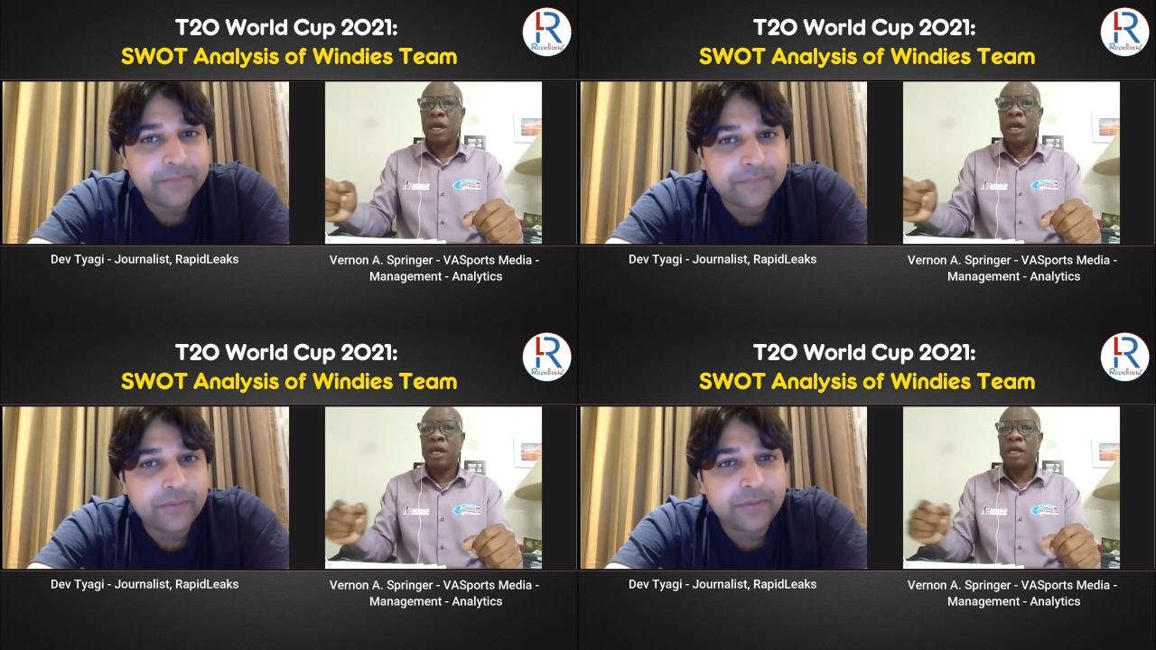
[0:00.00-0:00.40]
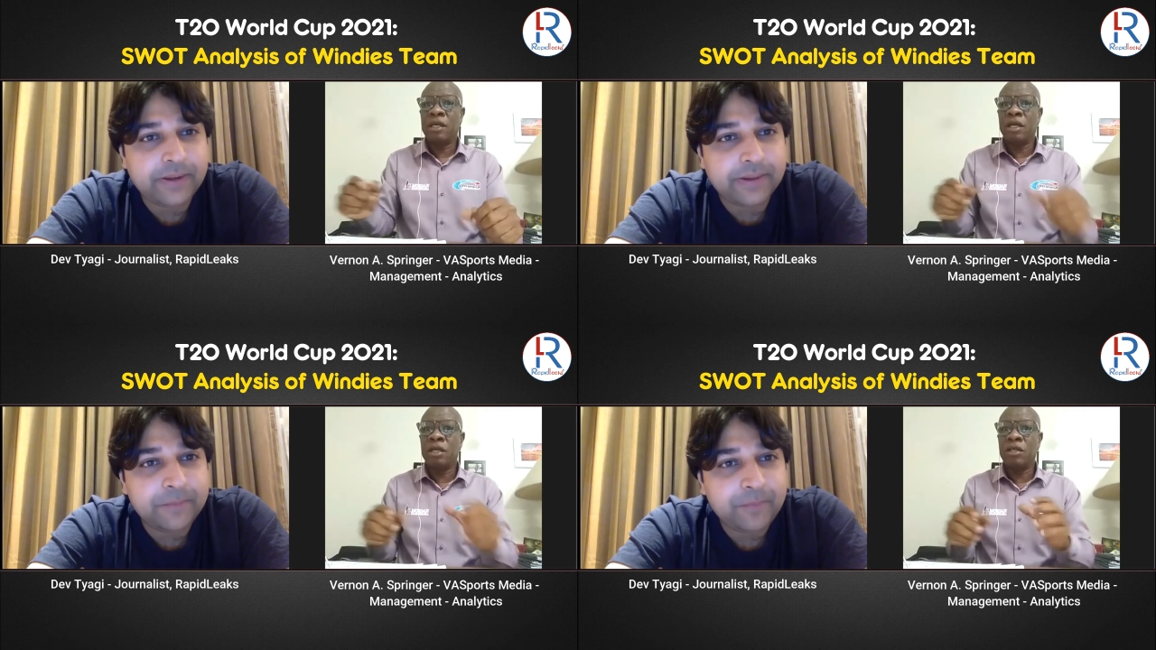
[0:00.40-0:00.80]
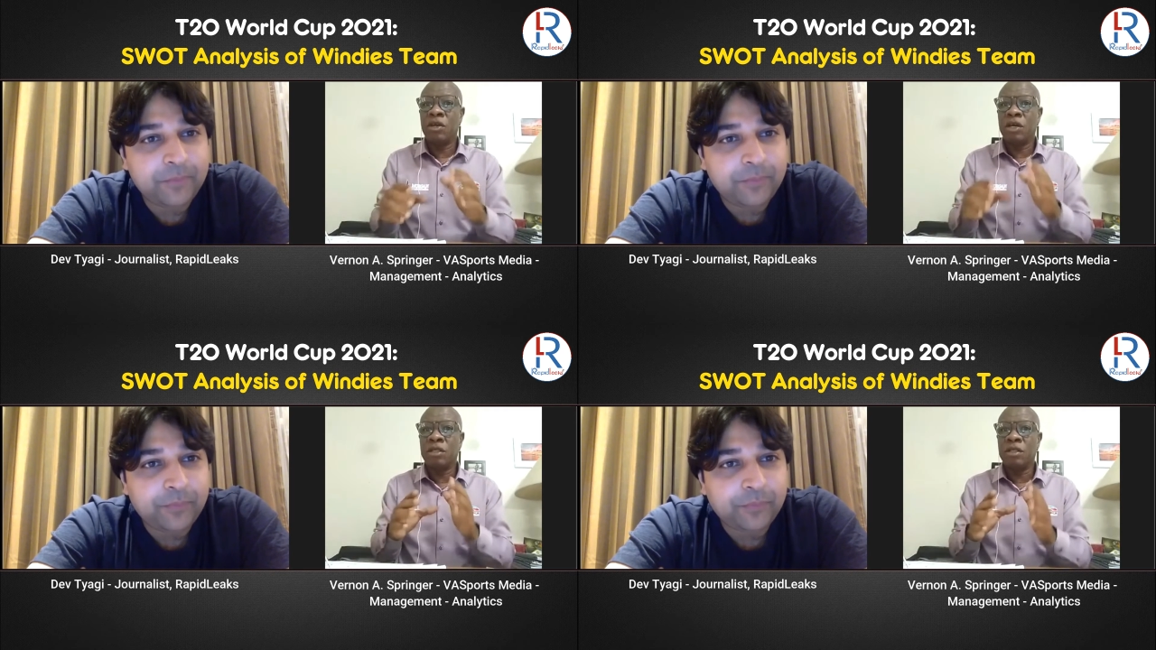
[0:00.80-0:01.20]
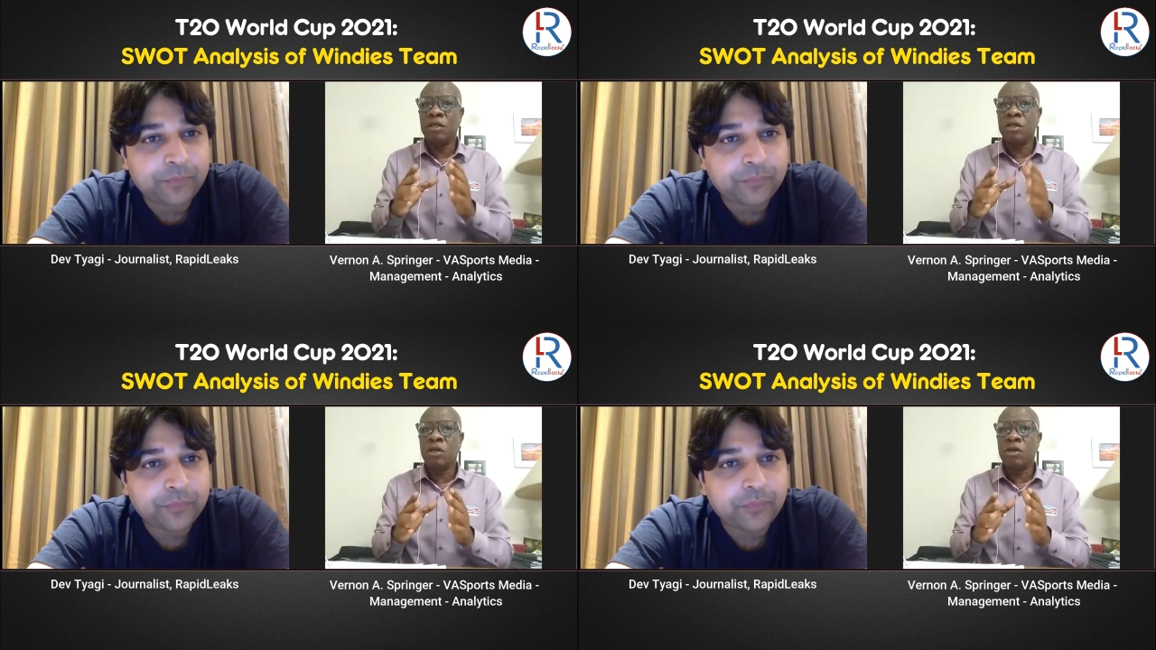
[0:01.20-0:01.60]
Speaker 1: And
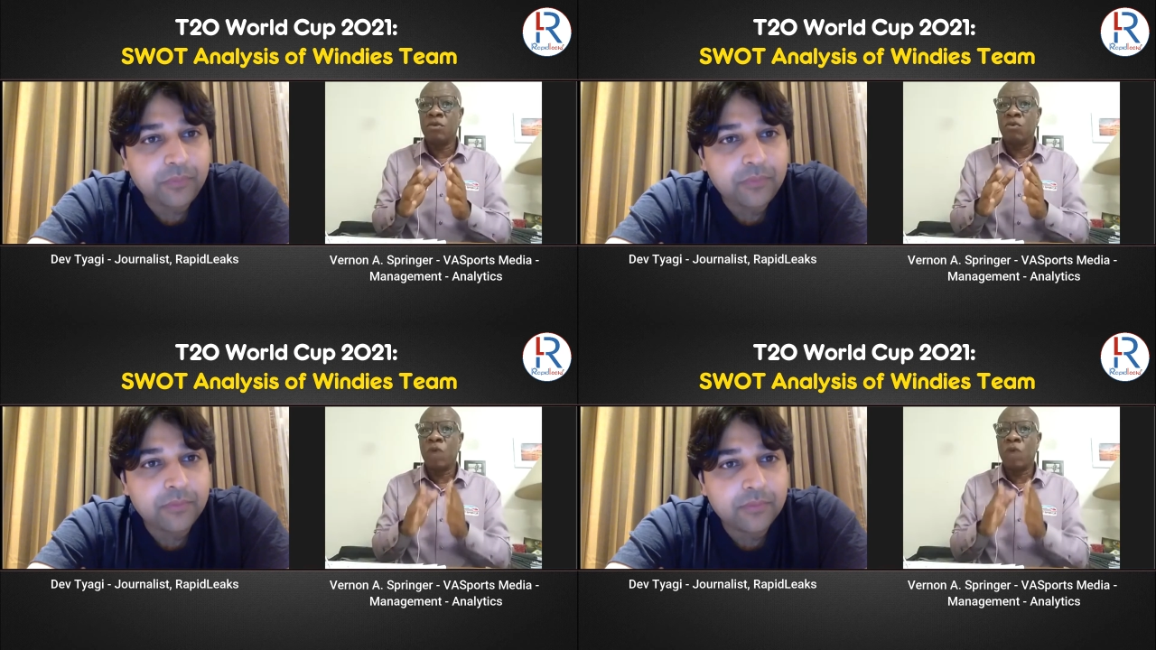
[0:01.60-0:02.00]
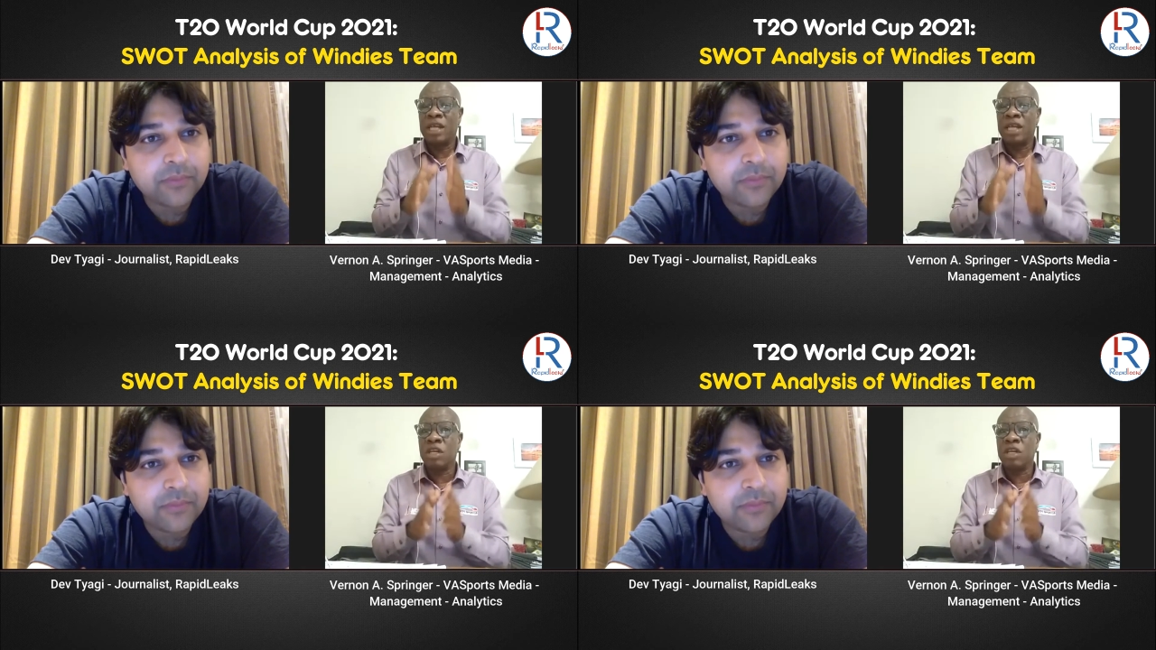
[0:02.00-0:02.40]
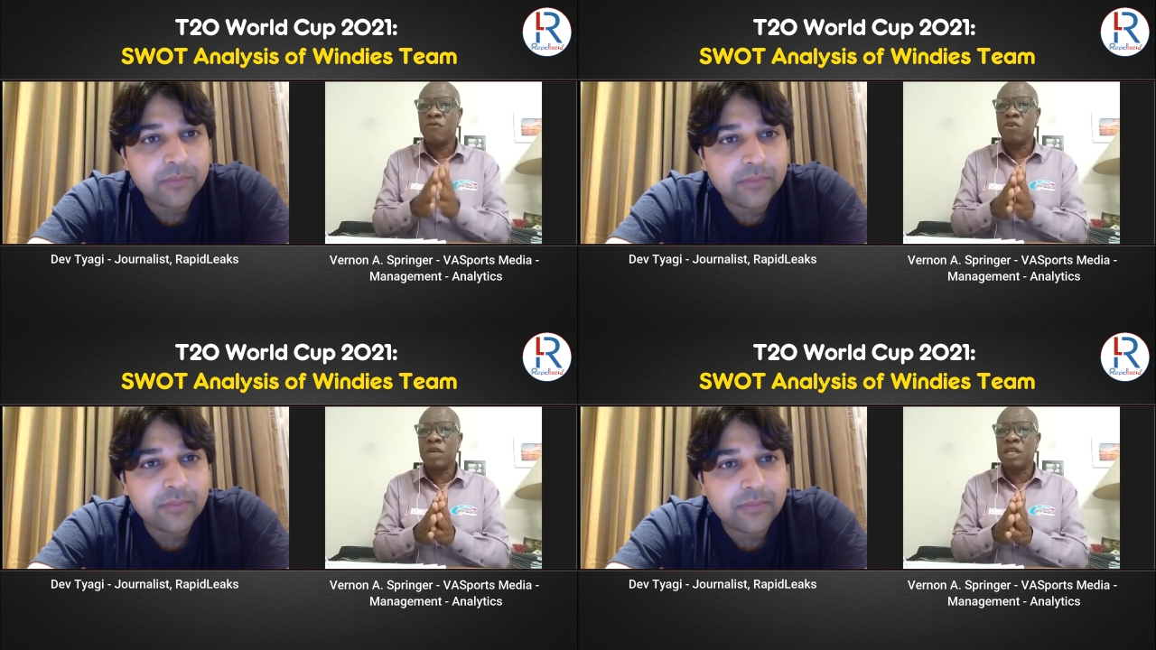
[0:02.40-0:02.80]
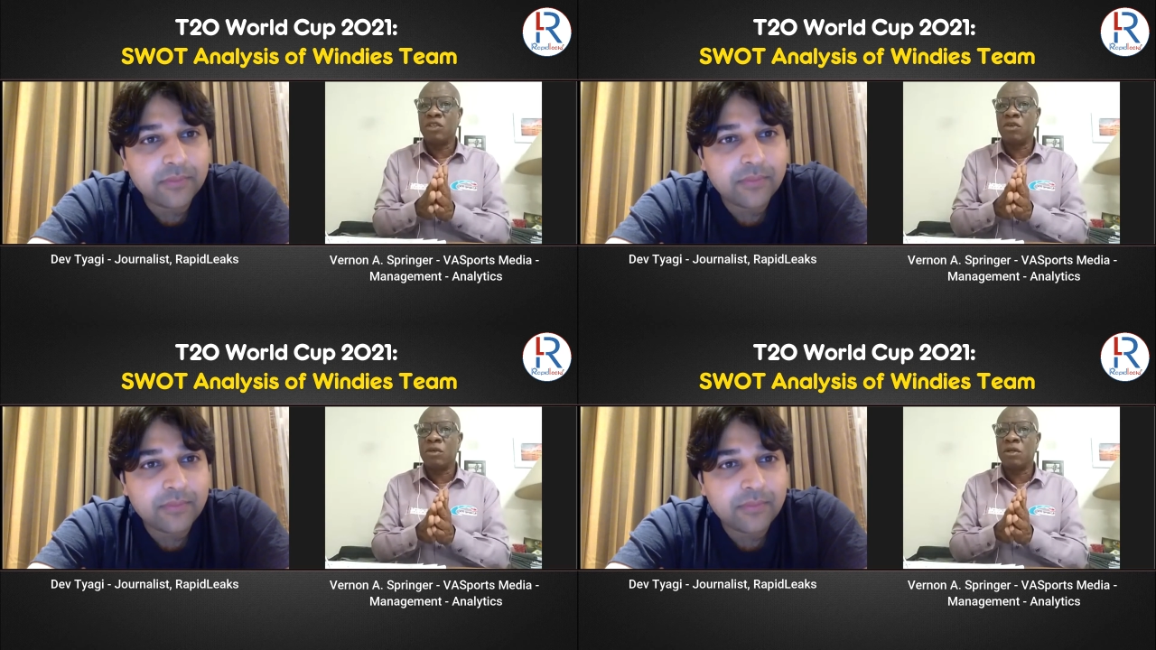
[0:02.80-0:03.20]
one has to give
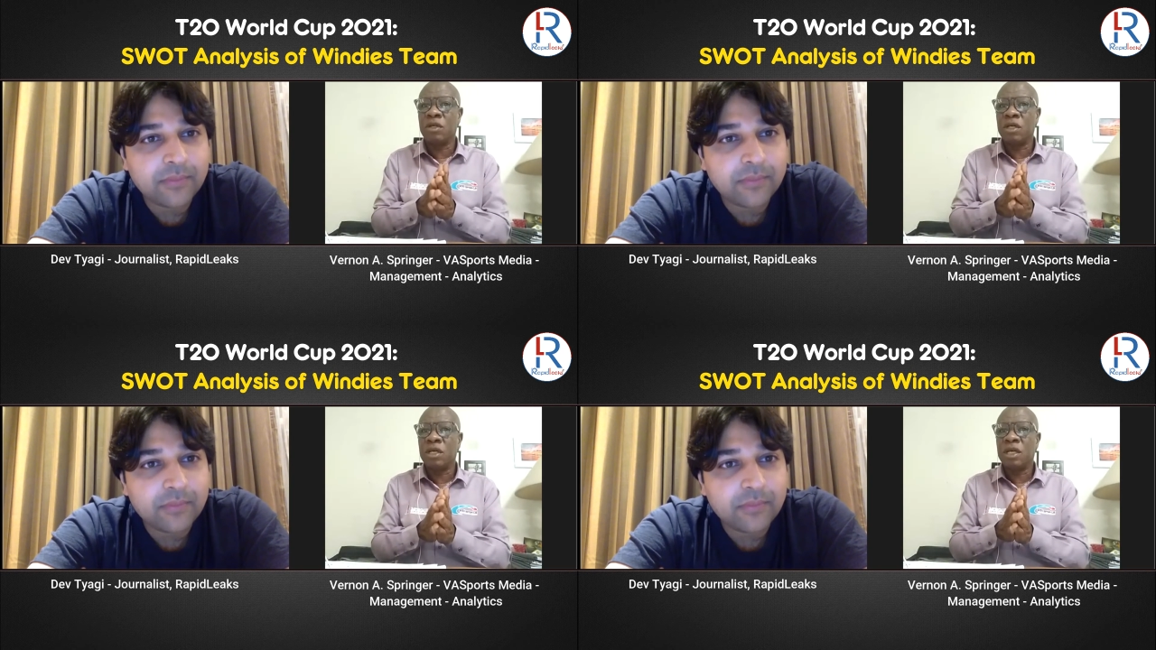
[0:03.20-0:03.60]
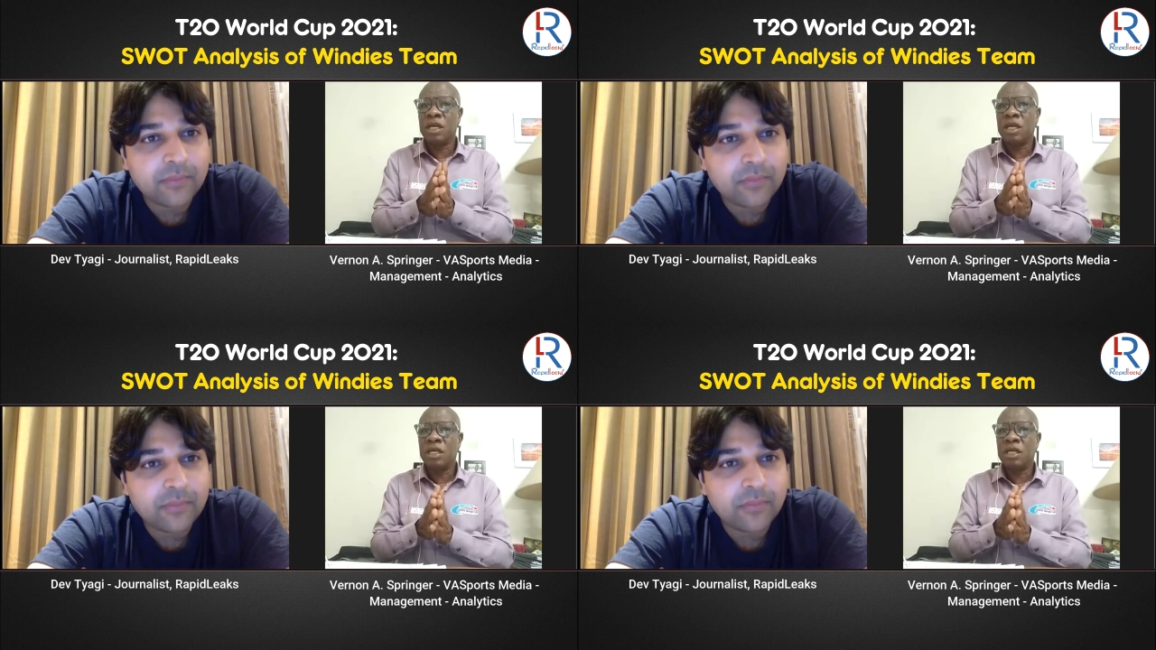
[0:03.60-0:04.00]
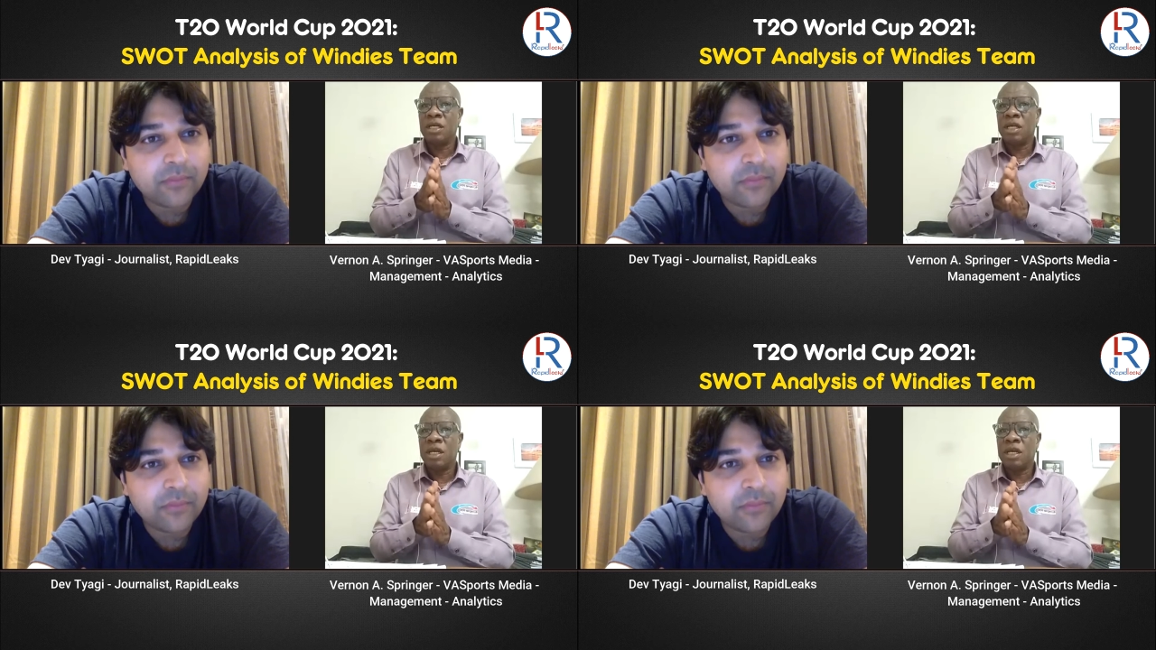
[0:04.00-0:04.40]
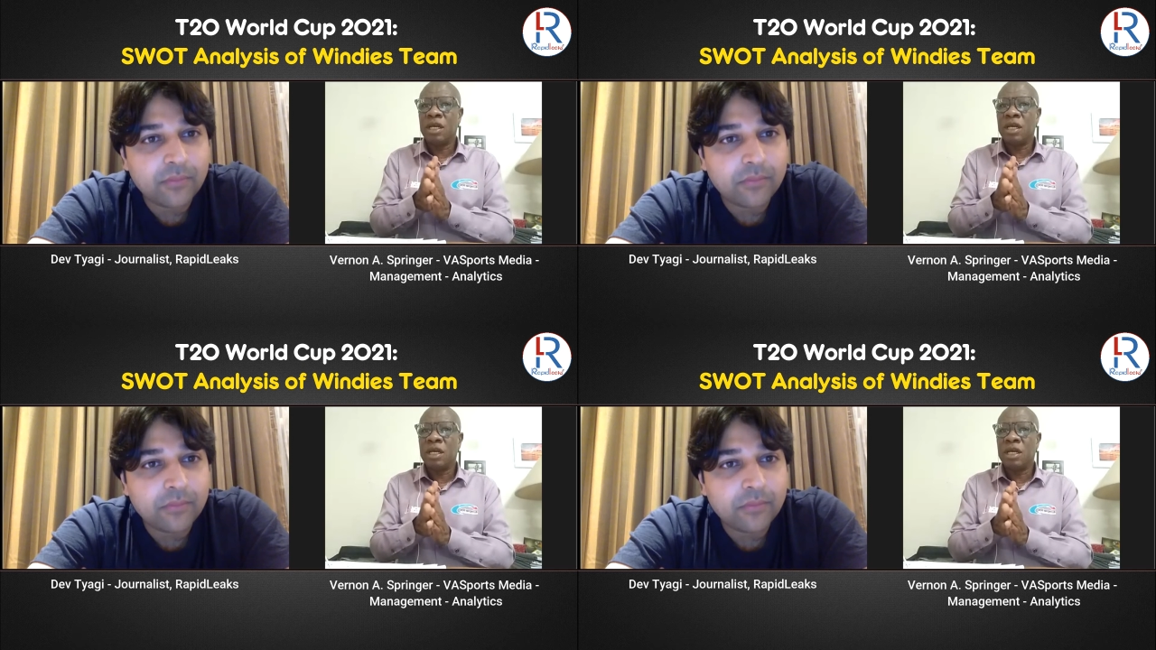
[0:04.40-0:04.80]
credit to
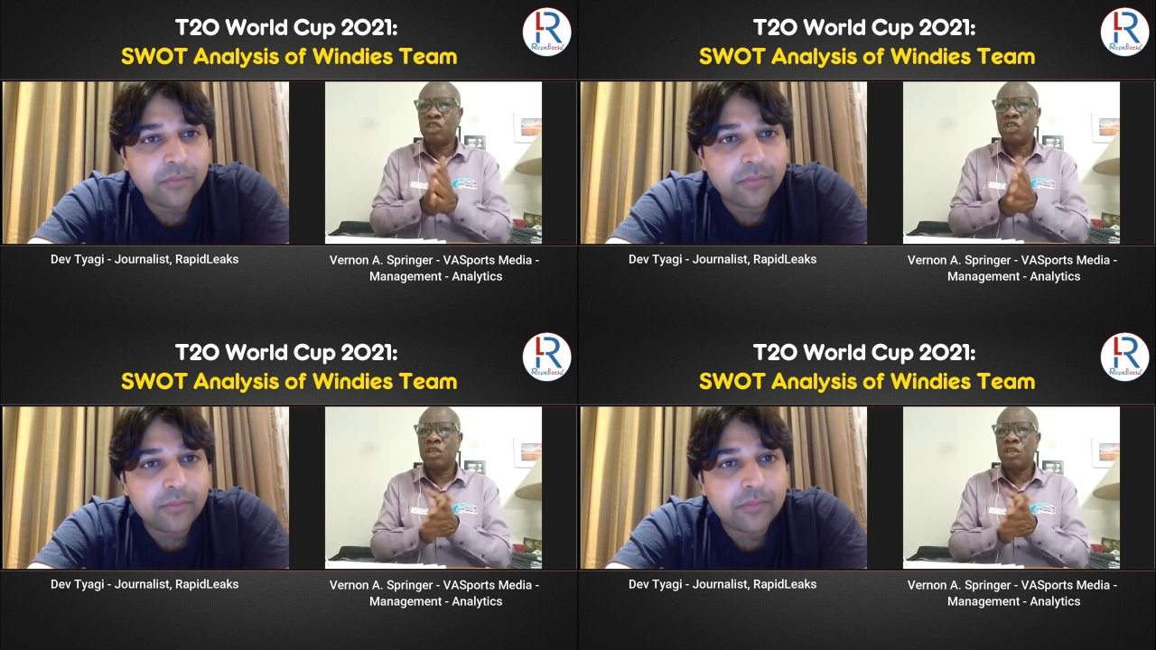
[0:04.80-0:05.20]
head coach